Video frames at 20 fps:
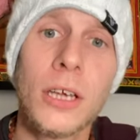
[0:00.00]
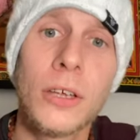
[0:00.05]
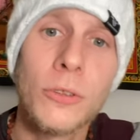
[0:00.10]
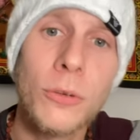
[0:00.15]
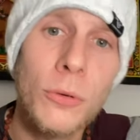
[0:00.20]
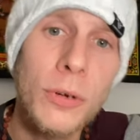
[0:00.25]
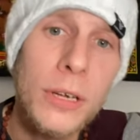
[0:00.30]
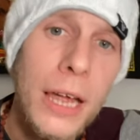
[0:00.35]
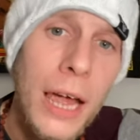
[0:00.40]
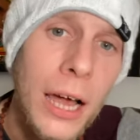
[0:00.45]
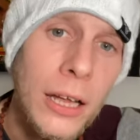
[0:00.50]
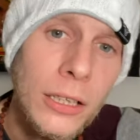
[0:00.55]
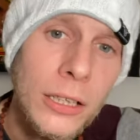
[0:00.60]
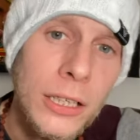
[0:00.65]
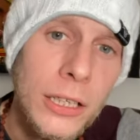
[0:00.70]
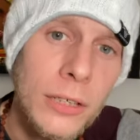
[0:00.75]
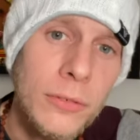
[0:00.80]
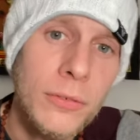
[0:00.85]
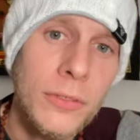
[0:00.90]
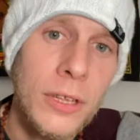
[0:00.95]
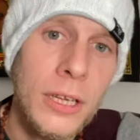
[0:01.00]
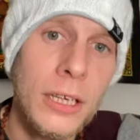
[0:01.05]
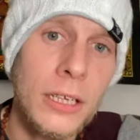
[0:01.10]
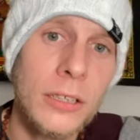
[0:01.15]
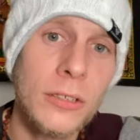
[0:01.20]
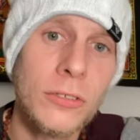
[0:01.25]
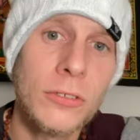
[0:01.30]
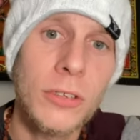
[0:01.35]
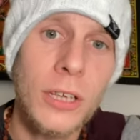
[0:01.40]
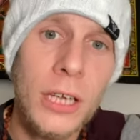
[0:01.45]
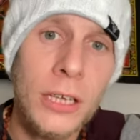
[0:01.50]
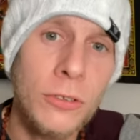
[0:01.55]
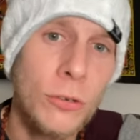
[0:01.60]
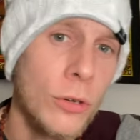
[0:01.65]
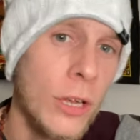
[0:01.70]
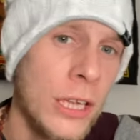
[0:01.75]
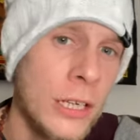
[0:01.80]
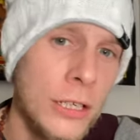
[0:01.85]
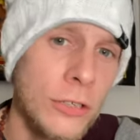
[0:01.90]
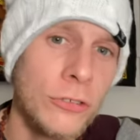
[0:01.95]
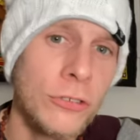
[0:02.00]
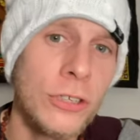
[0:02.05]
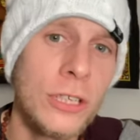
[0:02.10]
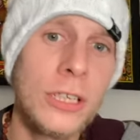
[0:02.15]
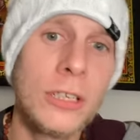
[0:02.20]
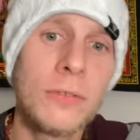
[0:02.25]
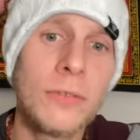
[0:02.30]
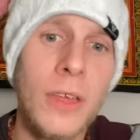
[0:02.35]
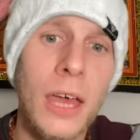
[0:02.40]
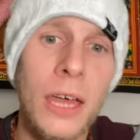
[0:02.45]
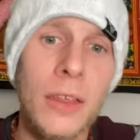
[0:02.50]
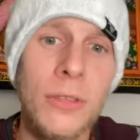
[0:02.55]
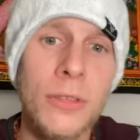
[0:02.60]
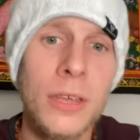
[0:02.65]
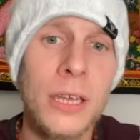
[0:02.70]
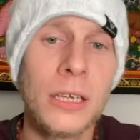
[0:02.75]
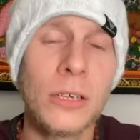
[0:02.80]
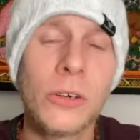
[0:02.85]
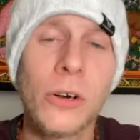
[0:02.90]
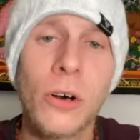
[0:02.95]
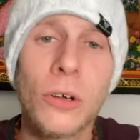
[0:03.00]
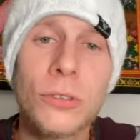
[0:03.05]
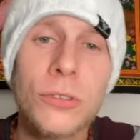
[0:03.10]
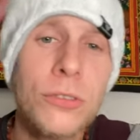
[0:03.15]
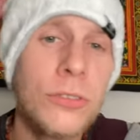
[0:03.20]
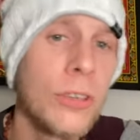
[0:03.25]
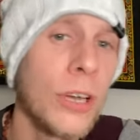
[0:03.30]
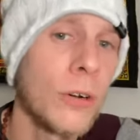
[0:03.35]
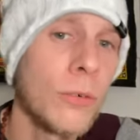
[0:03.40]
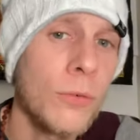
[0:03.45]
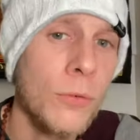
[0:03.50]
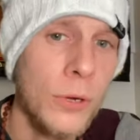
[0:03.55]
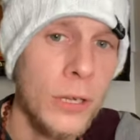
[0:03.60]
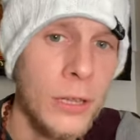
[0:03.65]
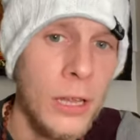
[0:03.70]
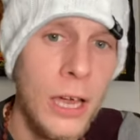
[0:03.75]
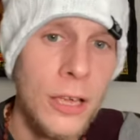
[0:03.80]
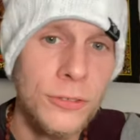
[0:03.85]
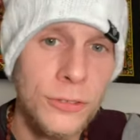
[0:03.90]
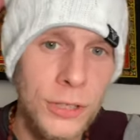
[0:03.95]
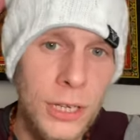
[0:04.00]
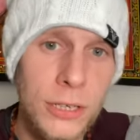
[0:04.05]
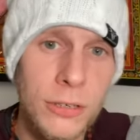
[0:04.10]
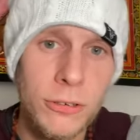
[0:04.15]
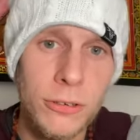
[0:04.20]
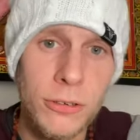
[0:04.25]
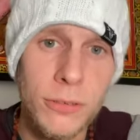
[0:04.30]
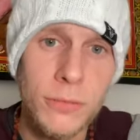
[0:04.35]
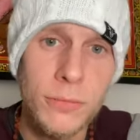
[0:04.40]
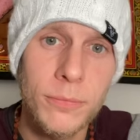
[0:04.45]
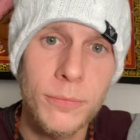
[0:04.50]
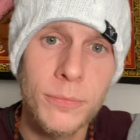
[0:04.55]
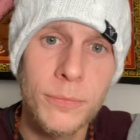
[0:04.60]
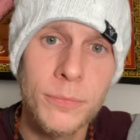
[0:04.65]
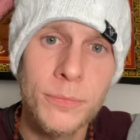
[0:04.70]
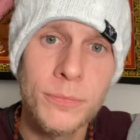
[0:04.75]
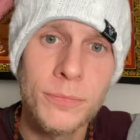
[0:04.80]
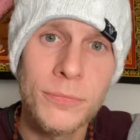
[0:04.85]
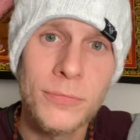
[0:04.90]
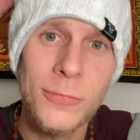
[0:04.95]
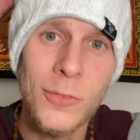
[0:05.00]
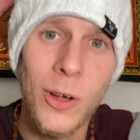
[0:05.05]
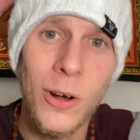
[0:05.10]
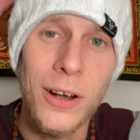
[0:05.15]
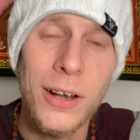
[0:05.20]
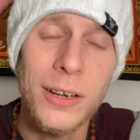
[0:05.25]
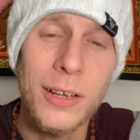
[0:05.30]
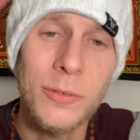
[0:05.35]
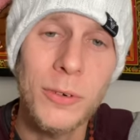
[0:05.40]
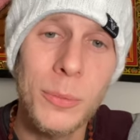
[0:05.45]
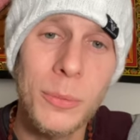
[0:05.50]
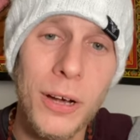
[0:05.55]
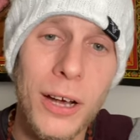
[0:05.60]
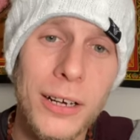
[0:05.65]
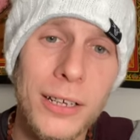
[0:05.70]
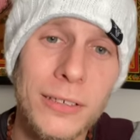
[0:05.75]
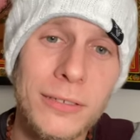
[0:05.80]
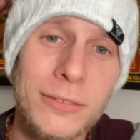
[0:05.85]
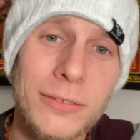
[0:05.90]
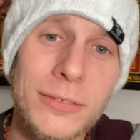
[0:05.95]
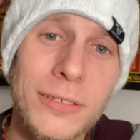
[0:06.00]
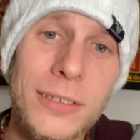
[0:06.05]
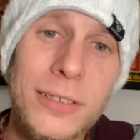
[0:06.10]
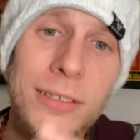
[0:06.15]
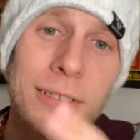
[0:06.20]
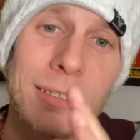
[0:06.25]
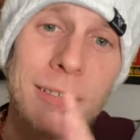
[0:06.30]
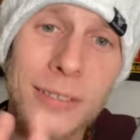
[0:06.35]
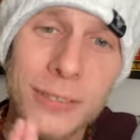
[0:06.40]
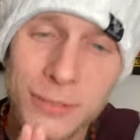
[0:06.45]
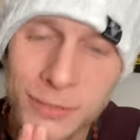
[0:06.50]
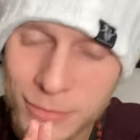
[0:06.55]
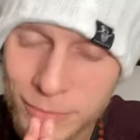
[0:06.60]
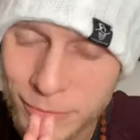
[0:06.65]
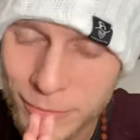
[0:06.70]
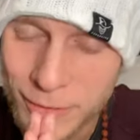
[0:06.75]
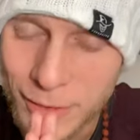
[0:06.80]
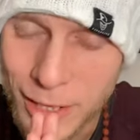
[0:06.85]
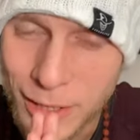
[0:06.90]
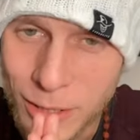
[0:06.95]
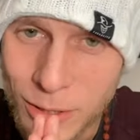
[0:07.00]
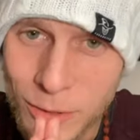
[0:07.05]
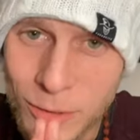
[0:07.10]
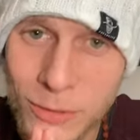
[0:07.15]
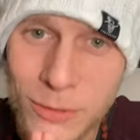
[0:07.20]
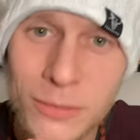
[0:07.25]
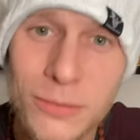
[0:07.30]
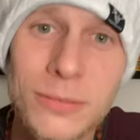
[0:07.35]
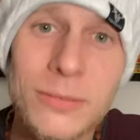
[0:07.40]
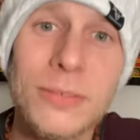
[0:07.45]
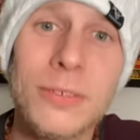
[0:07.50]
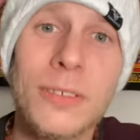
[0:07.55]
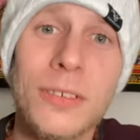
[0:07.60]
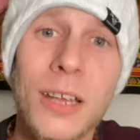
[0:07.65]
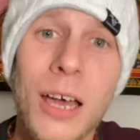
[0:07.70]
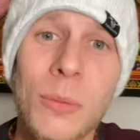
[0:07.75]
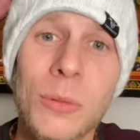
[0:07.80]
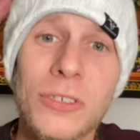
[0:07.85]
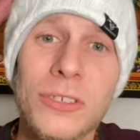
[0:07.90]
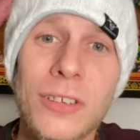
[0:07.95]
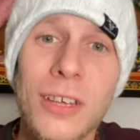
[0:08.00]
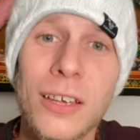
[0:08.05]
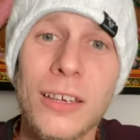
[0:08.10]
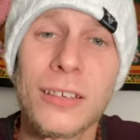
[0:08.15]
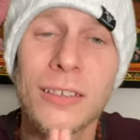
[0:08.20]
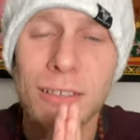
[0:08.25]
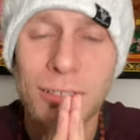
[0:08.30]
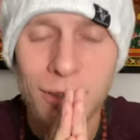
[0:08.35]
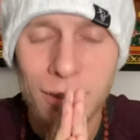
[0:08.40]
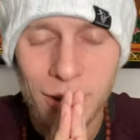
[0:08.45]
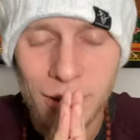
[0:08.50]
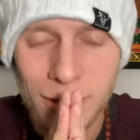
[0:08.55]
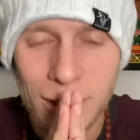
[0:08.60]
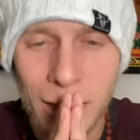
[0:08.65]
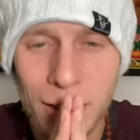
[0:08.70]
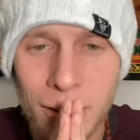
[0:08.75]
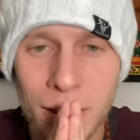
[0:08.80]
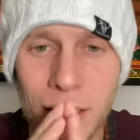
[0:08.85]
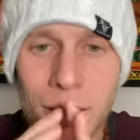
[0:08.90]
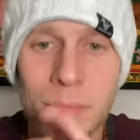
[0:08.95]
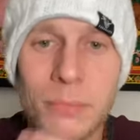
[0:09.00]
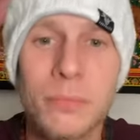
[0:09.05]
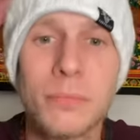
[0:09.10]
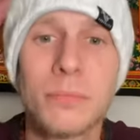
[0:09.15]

the reality of things and, and achieve that thing called self-realization. All right, everybody. Thank you. Namaste, Satnam.